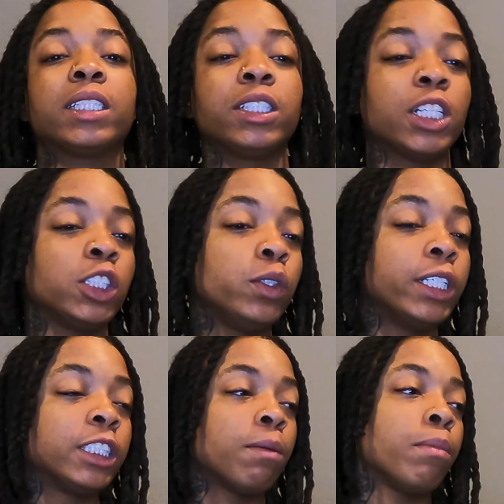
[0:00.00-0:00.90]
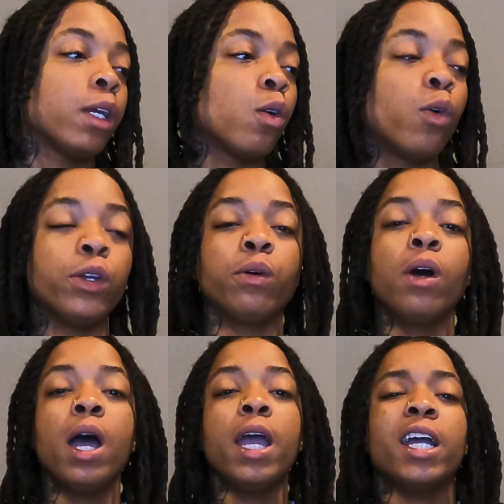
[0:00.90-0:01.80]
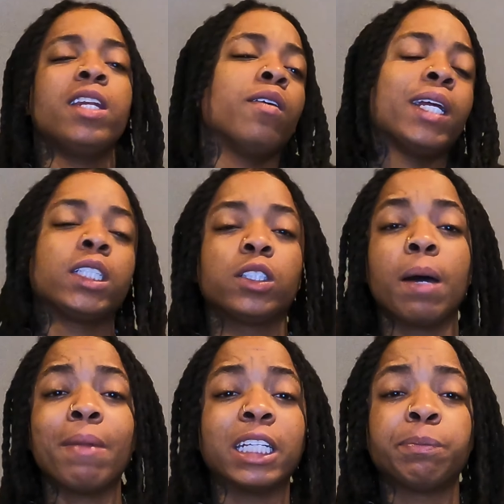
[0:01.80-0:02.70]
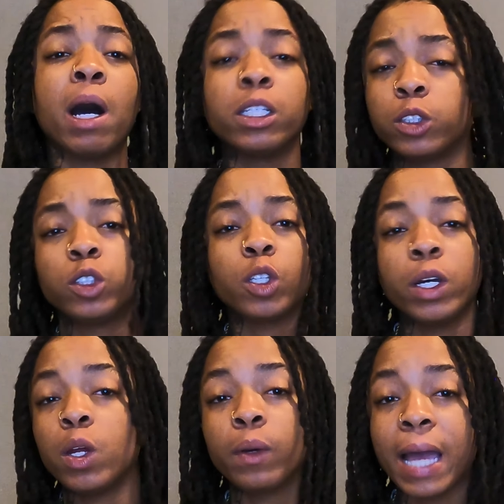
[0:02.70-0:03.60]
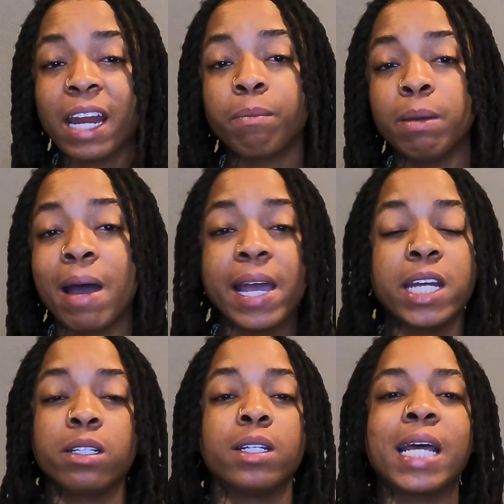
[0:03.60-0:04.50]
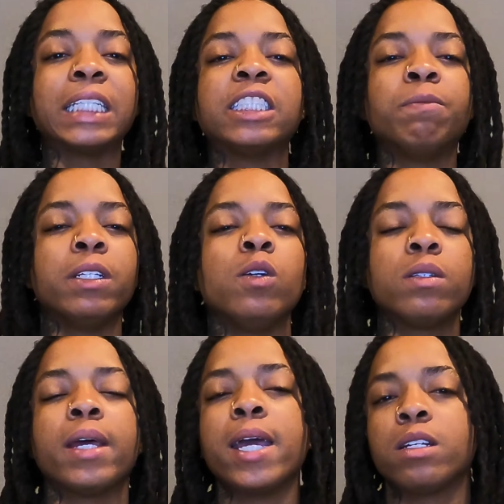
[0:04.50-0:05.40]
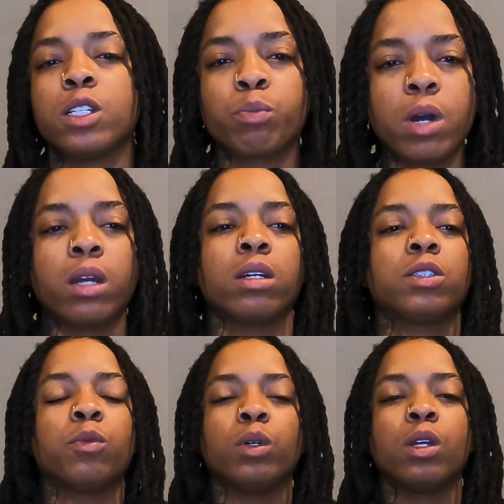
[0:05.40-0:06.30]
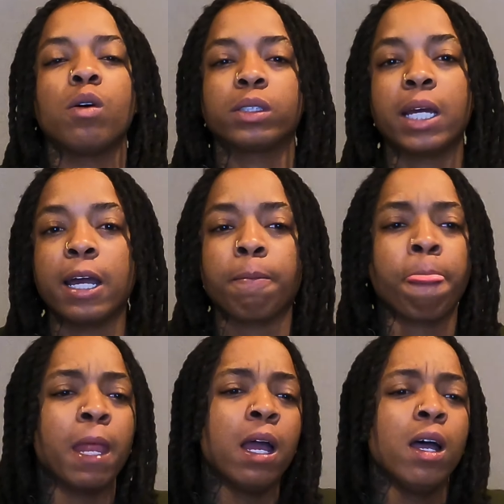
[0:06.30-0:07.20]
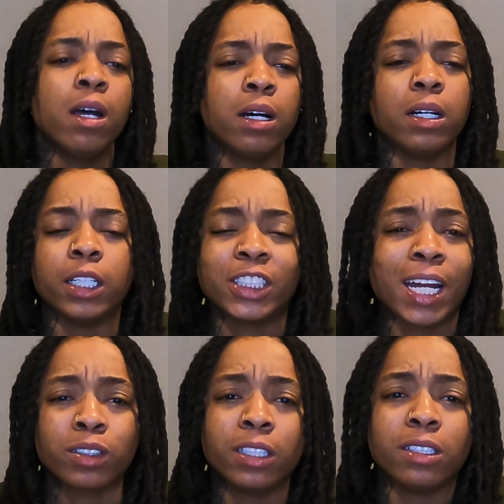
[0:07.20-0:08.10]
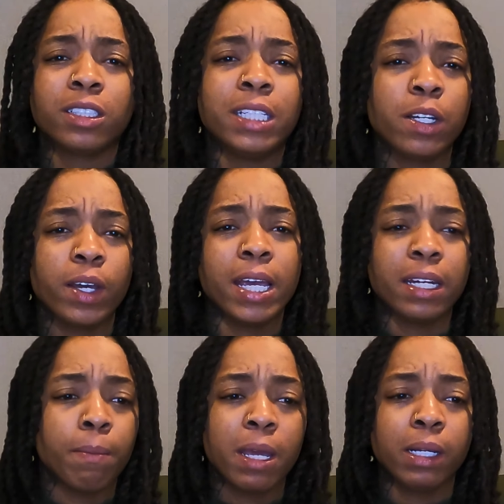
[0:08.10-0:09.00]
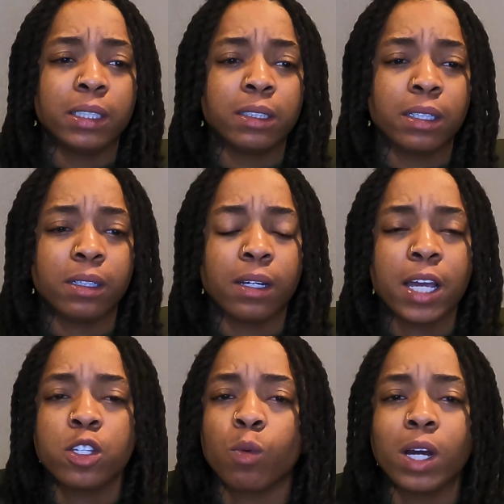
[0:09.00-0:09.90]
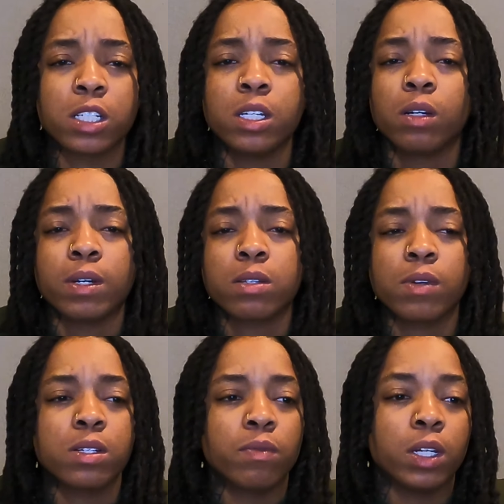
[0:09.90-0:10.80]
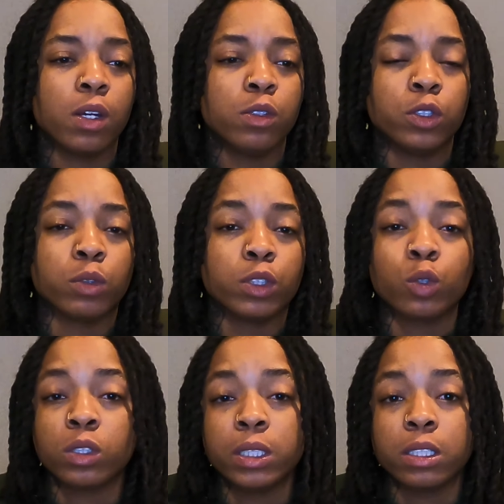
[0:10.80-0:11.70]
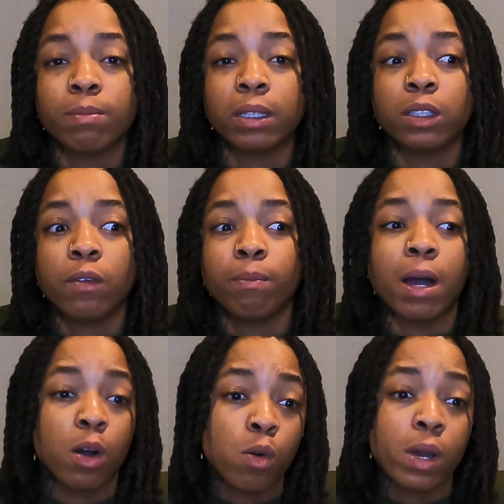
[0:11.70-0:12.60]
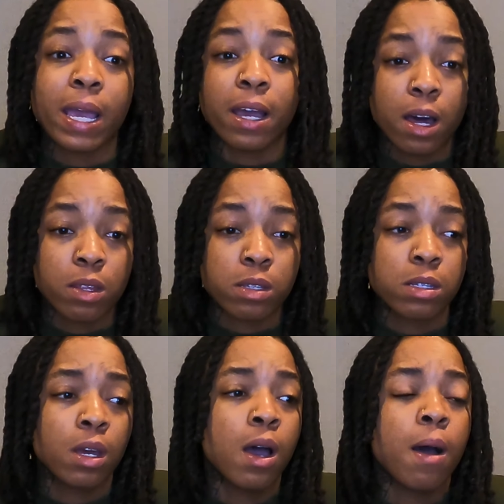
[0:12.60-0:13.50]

I suggest you get some mink oil. It don't necessarily, I'm not sponsored, so it don't gotta be by Angelus. I just been using Angelus products for a long time. Uh, shout out to Sneakerhead in the Bay, cause uh, I used to watch sneaker restoration videos just to restore sneakers myself, my own and others.